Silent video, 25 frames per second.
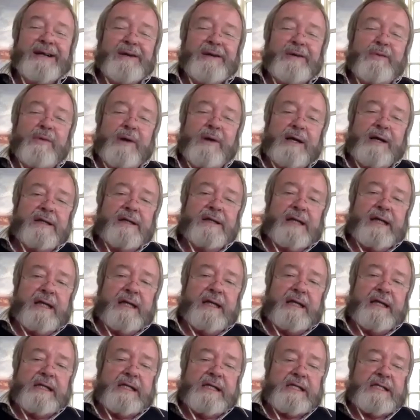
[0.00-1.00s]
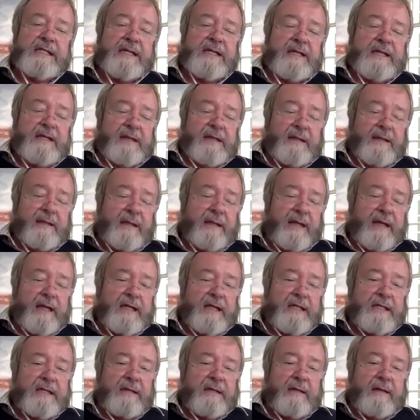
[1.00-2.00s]
One is
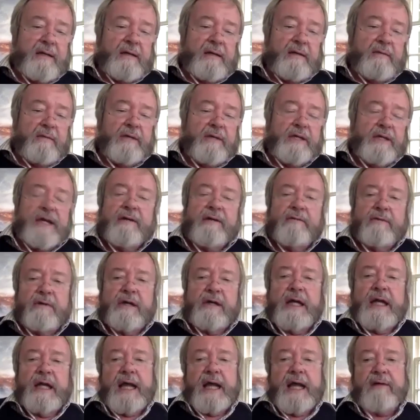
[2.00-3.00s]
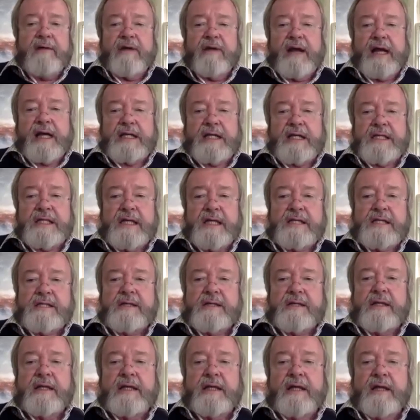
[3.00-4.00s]
that we don't really have access
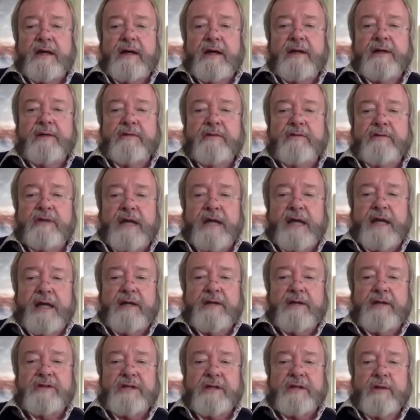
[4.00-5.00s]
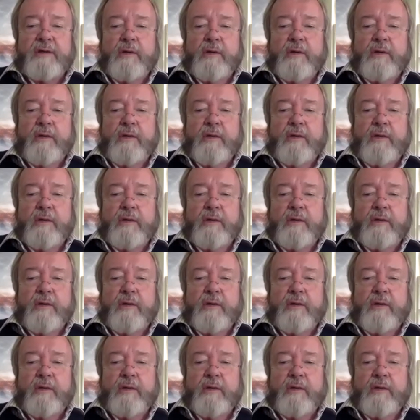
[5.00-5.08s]
to any kind of reality.